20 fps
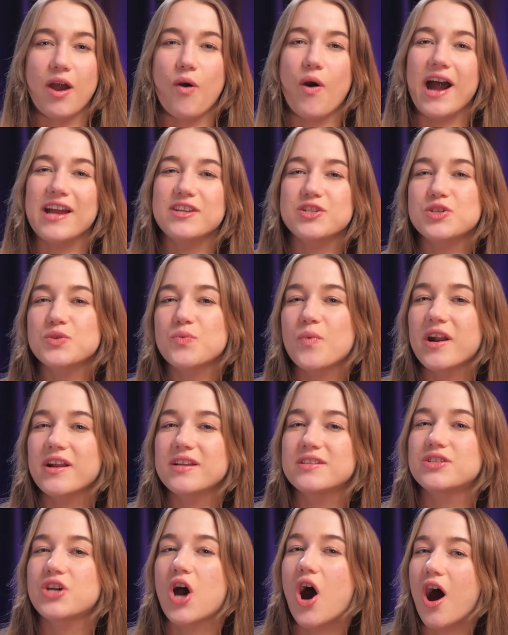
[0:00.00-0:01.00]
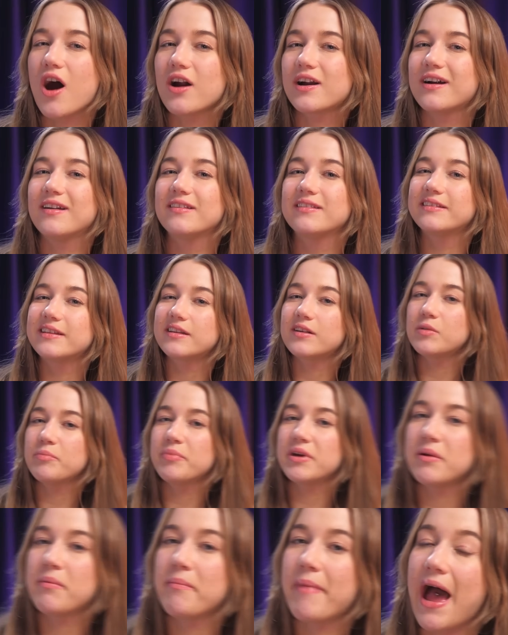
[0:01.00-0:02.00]
Now, I just wanna talk a little
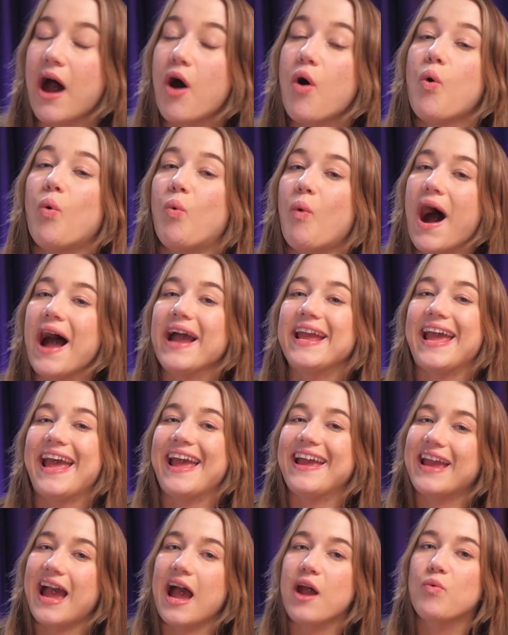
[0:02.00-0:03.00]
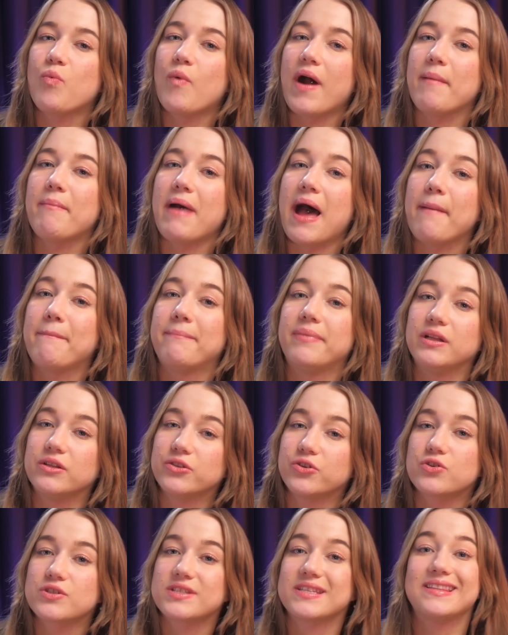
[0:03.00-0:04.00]
bit about why AI web app
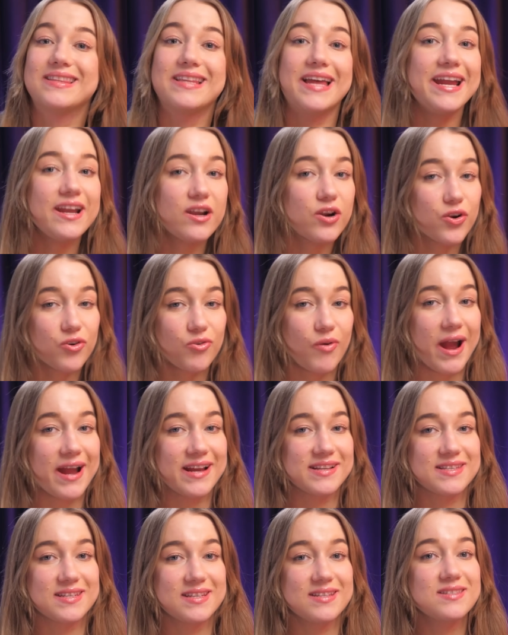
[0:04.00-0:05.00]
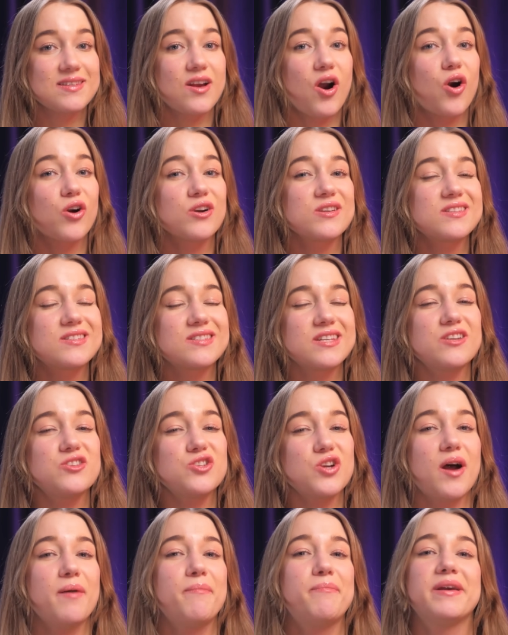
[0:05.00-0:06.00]
builders like Horizons are
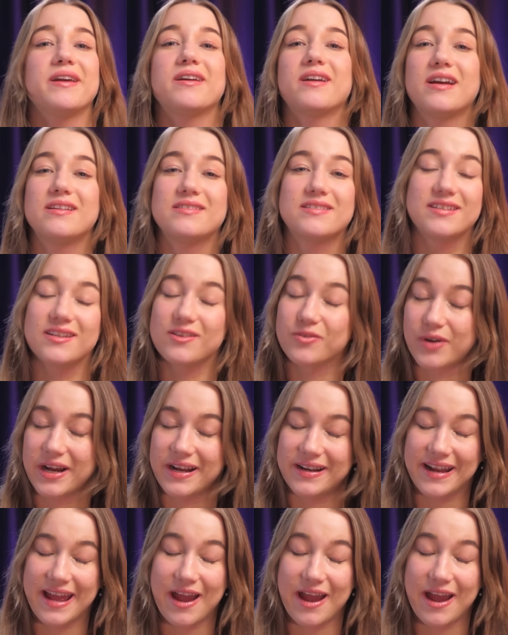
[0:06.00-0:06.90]
such a big deal right